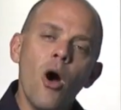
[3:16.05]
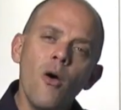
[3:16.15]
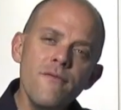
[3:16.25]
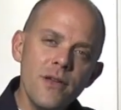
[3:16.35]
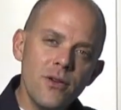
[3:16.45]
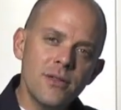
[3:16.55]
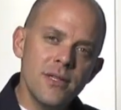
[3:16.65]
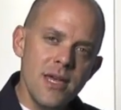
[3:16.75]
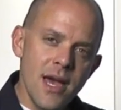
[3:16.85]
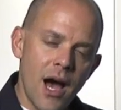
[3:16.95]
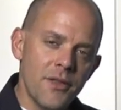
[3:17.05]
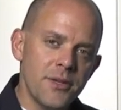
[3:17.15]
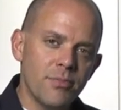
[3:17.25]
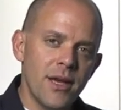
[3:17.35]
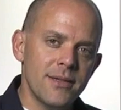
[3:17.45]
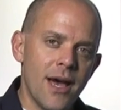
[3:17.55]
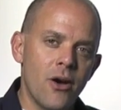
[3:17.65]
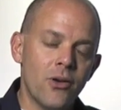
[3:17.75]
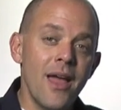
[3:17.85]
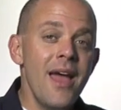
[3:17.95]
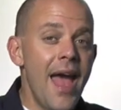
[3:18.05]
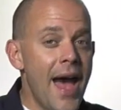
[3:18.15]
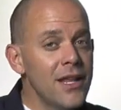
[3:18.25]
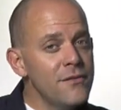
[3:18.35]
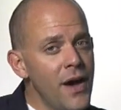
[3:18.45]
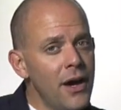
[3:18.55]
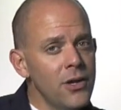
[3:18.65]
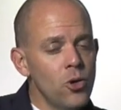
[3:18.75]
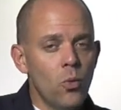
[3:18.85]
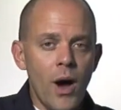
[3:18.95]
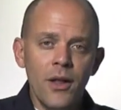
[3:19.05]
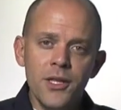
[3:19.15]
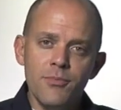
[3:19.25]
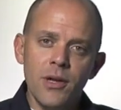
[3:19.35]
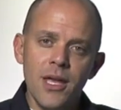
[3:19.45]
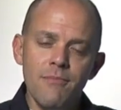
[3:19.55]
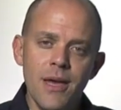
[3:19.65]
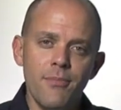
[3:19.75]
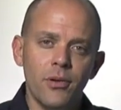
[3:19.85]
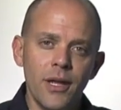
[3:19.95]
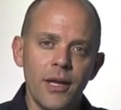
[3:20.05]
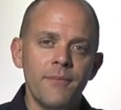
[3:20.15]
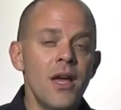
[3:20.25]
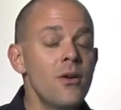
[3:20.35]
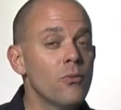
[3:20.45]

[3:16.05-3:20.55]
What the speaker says: Hopefully you're seeing how this plays out. Adds value while it's bringing people in.